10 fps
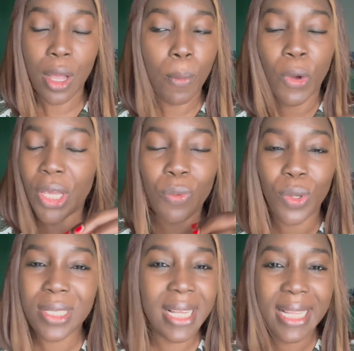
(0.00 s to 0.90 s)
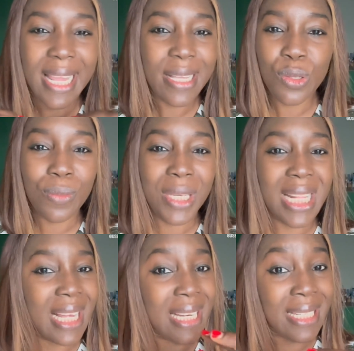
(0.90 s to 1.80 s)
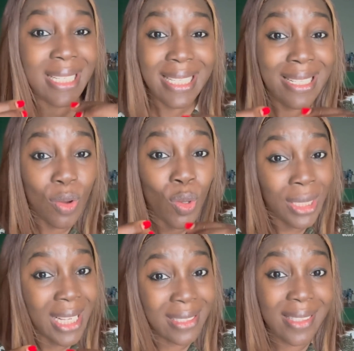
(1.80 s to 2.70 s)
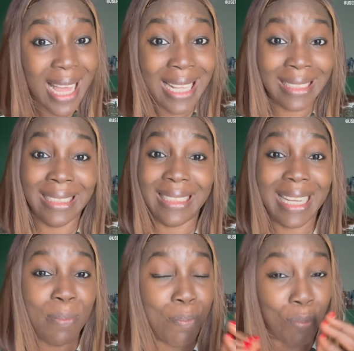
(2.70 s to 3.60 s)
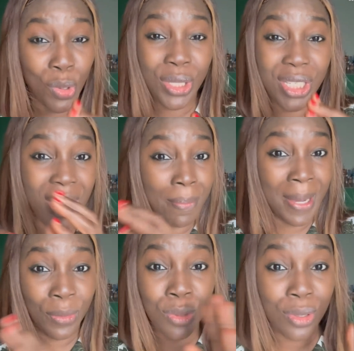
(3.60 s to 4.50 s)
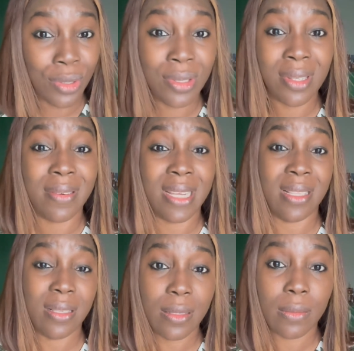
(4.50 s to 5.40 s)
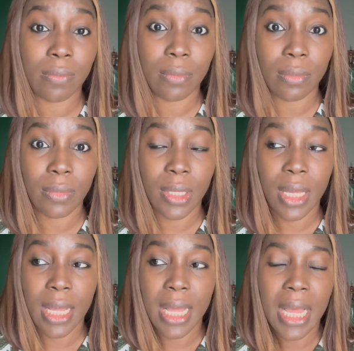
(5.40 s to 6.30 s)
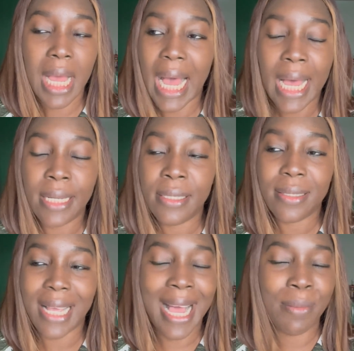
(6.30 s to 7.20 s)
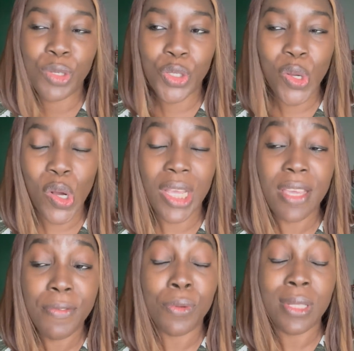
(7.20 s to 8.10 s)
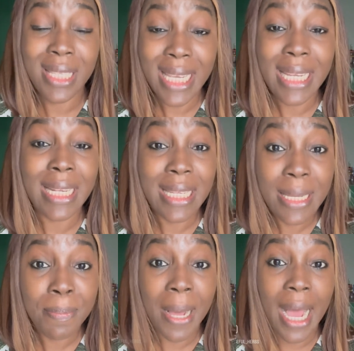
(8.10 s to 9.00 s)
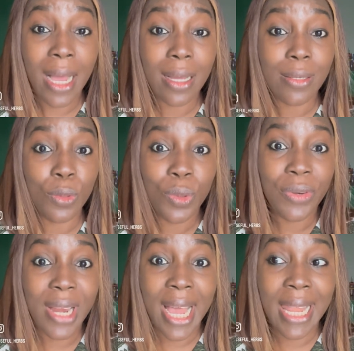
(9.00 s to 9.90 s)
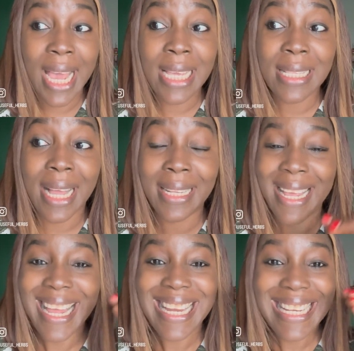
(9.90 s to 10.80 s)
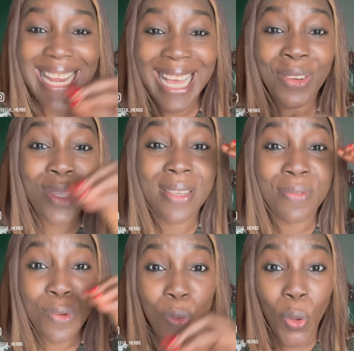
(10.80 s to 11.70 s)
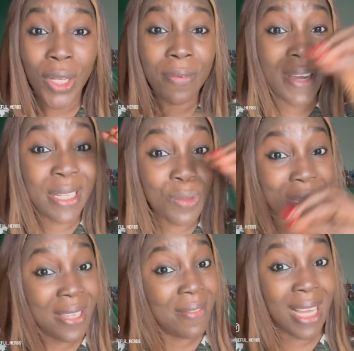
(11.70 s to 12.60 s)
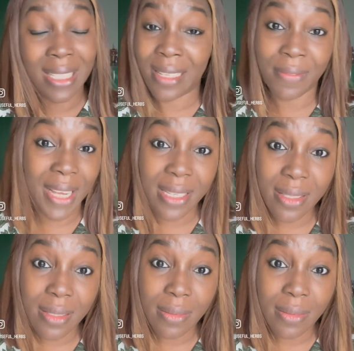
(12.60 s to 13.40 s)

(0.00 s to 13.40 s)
but it was clear to me that they didn't understand much about sunscreens. And I'm sure if you dig deeper, you will realize that they are not even qualified to give that advice.